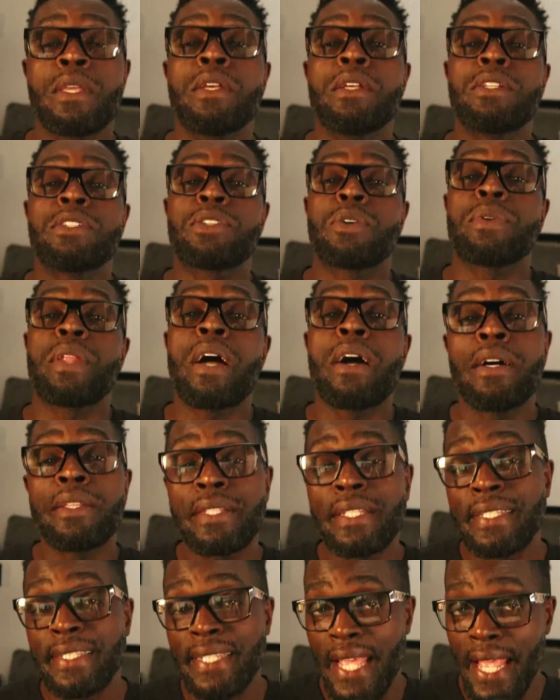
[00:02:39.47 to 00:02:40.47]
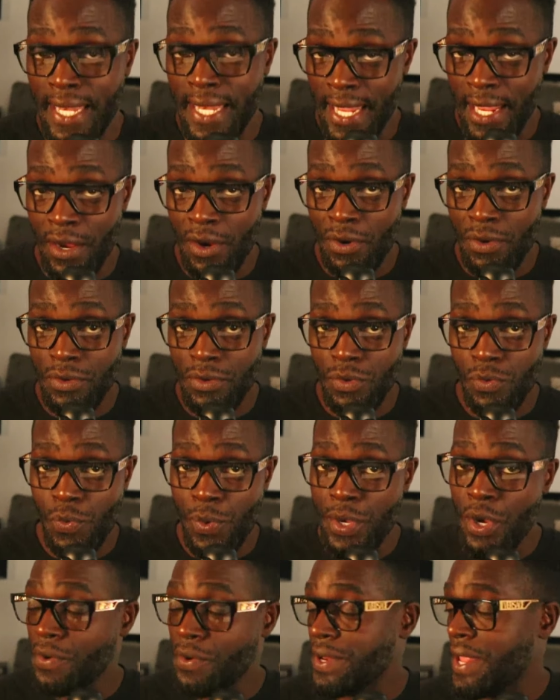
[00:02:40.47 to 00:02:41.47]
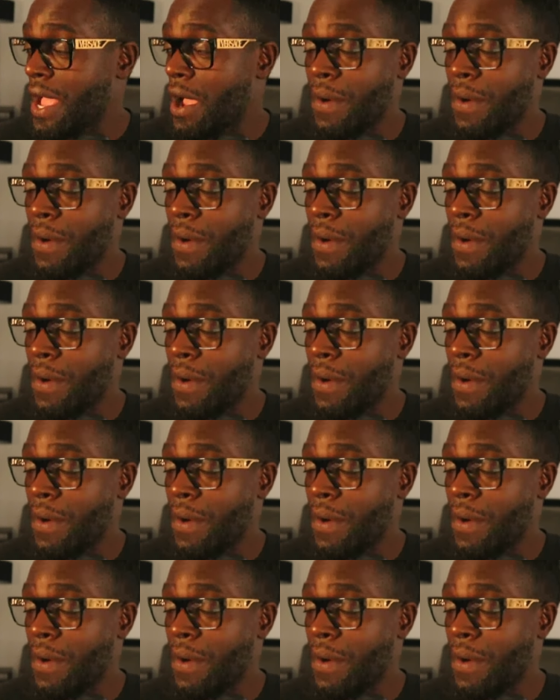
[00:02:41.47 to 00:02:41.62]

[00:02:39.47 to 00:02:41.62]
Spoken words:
So now understand here, we are now